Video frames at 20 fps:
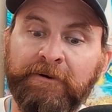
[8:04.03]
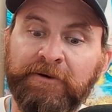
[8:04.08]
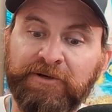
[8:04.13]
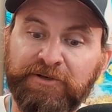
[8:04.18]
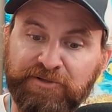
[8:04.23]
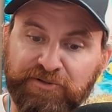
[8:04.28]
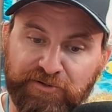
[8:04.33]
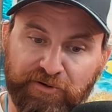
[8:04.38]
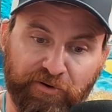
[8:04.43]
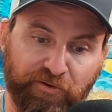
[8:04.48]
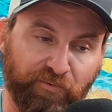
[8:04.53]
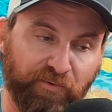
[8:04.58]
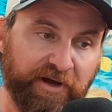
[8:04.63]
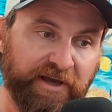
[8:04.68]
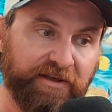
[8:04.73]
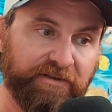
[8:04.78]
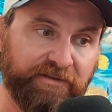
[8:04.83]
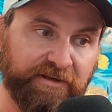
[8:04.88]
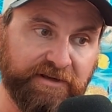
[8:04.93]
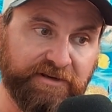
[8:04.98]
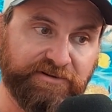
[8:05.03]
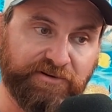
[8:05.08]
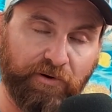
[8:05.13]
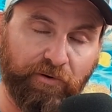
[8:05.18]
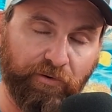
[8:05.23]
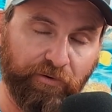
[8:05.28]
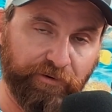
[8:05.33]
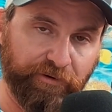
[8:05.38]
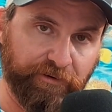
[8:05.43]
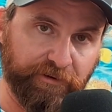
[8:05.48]
So the way these
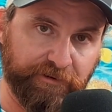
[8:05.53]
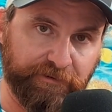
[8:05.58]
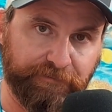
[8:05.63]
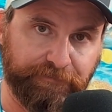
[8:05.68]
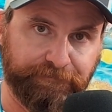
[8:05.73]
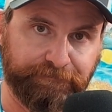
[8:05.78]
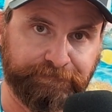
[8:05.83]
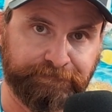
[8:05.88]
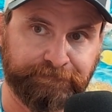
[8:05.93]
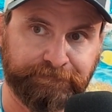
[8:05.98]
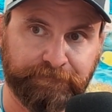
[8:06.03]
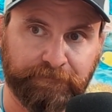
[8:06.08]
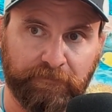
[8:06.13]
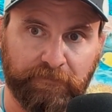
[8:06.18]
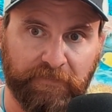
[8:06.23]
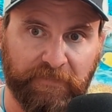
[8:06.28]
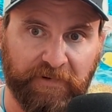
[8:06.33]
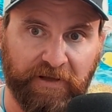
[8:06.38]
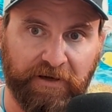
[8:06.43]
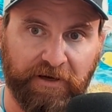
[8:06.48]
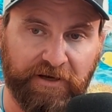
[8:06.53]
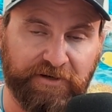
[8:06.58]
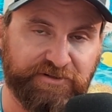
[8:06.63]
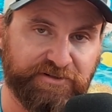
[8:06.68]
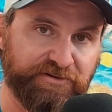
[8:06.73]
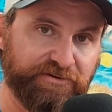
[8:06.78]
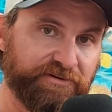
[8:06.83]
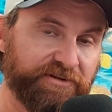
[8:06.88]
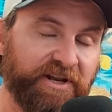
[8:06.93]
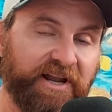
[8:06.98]
older,
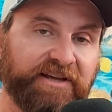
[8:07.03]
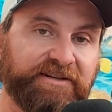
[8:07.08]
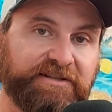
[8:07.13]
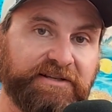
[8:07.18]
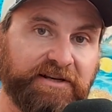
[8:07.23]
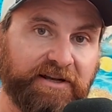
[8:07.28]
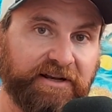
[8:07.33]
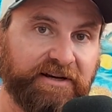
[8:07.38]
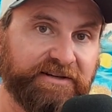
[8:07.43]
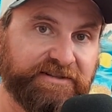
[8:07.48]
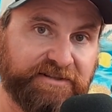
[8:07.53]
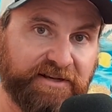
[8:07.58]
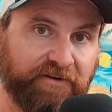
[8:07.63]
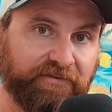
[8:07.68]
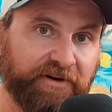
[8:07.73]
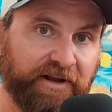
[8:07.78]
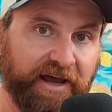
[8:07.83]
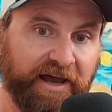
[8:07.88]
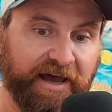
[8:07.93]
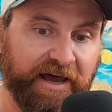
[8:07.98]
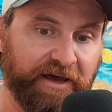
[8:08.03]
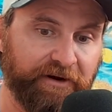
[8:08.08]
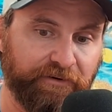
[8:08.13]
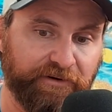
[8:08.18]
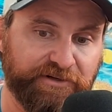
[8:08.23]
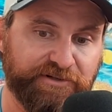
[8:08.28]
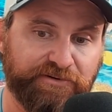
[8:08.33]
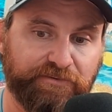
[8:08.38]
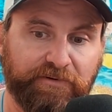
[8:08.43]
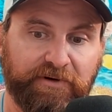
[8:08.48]
this is 1997
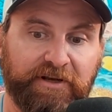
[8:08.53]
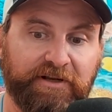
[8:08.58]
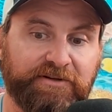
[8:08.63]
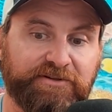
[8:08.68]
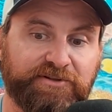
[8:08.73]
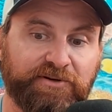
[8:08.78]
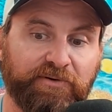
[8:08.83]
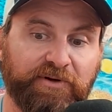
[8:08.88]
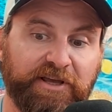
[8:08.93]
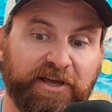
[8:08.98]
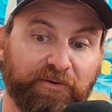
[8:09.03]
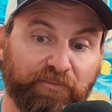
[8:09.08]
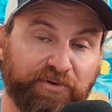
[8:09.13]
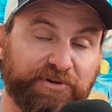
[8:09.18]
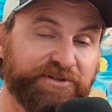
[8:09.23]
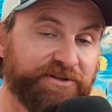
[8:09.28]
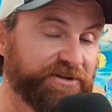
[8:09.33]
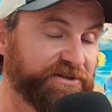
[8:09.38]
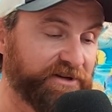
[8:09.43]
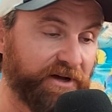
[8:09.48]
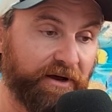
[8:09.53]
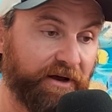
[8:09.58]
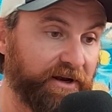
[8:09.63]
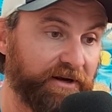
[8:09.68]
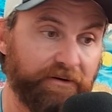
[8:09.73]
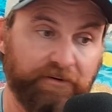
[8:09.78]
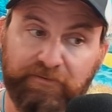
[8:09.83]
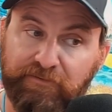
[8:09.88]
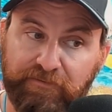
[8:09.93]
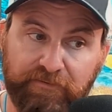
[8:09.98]
Hatteras, right? So it was
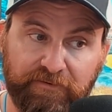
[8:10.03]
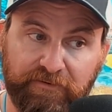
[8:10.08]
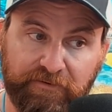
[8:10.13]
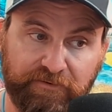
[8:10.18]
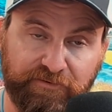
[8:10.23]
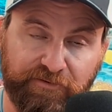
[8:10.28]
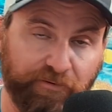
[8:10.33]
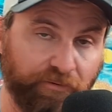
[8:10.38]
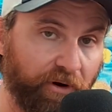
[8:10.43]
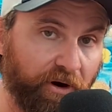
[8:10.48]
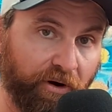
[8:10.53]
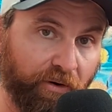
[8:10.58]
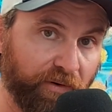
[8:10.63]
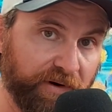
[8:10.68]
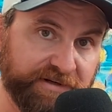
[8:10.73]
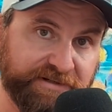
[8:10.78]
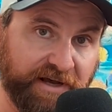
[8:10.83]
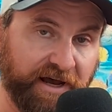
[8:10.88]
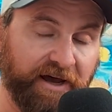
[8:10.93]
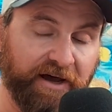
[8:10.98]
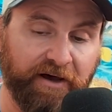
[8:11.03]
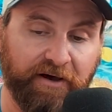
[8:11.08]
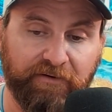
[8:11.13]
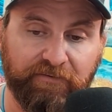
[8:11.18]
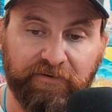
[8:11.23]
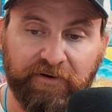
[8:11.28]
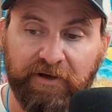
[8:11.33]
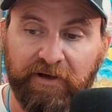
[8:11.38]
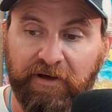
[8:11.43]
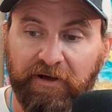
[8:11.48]
designed to always
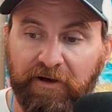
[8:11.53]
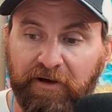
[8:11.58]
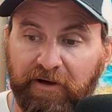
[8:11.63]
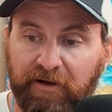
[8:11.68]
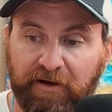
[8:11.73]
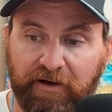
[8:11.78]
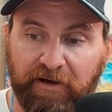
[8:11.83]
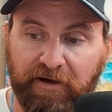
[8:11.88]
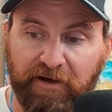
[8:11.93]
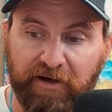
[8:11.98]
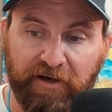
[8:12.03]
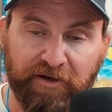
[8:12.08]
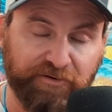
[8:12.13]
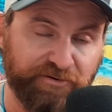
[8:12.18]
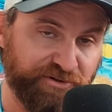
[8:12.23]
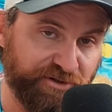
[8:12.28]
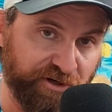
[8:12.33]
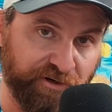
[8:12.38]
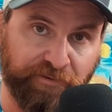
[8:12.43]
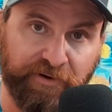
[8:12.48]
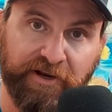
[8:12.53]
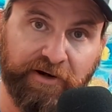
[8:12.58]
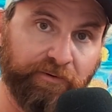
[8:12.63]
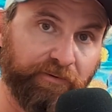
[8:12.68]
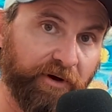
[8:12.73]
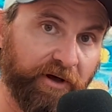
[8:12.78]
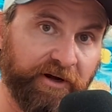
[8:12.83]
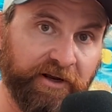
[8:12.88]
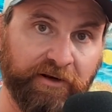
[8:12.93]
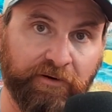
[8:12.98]
have a generator
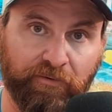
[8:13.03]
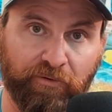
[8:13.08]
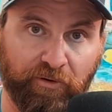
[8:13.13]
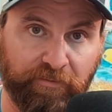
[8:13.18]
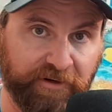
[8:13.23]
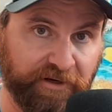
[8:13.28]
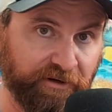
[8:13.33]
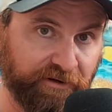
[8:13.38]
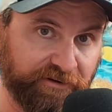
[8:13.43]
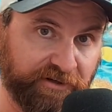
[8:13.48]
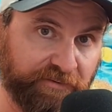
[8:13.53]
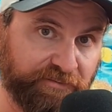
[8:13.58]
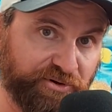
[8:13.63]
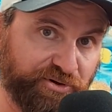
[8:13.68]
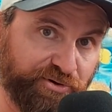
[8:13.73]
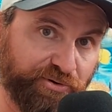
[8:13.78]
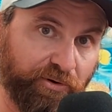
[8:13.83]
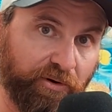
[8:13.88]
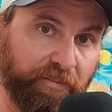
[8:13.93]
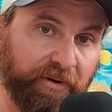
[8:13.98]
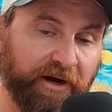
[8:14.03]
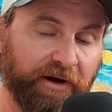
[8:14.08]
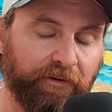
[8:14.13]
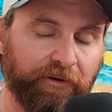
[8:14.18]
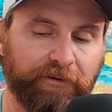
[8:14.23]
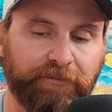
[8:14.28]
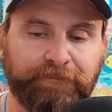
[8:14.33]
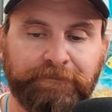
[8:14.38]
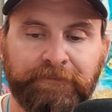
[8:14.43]
running or be hooked up to shore power.